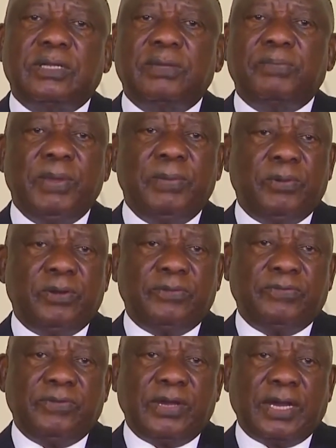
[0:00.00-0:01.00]
the people
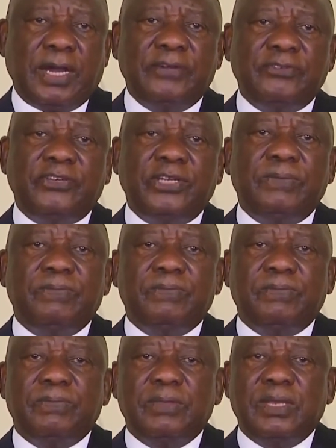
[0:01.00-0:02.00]
of our country
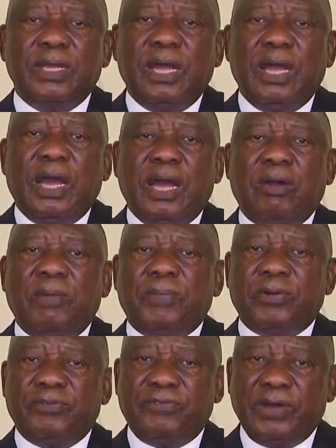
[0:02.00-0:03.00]
our
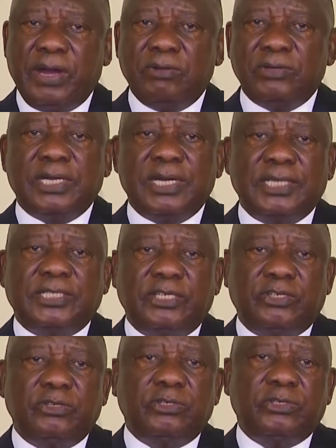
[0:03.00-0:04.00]
profound
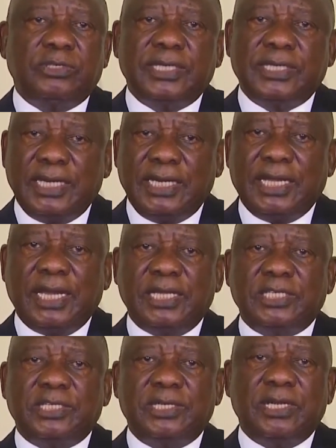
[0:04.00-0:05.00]
gratitude to the
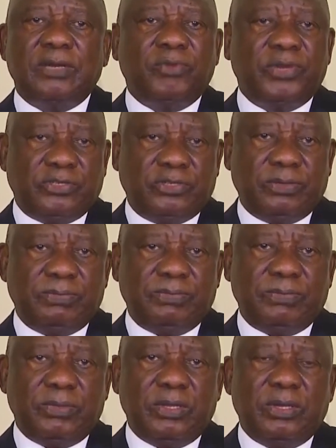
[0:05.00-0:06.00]
dedication and wisdom
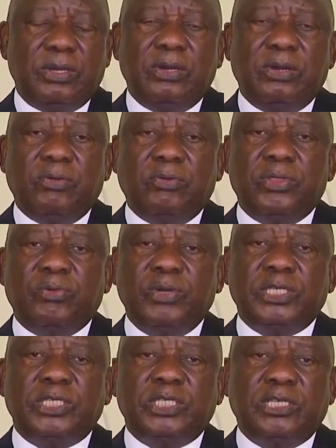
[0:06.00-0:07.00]
with
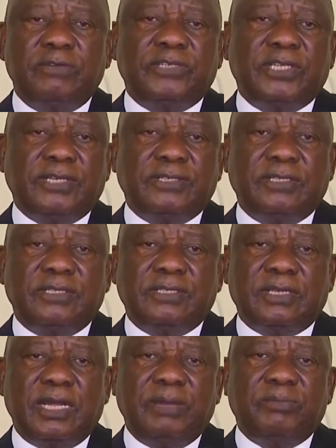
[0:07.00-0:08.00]
which Chief
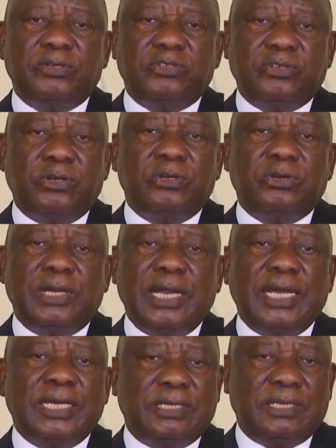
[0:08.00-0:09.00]
Justice Raymond Zondo
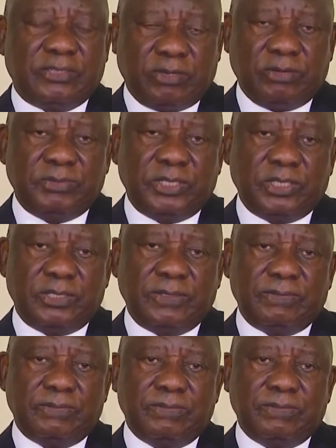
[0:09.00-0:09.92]
led this commission.